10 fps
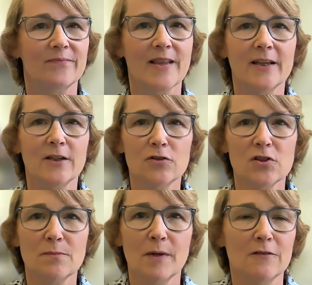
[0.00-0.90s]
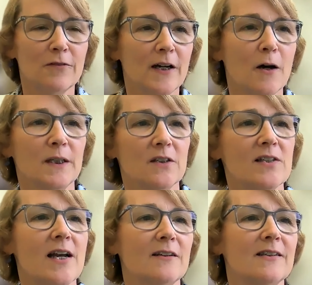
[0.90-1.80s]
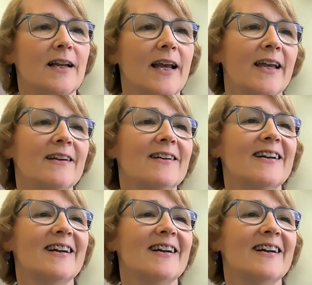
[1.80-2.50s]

Thank you, Simone, for helping us out today.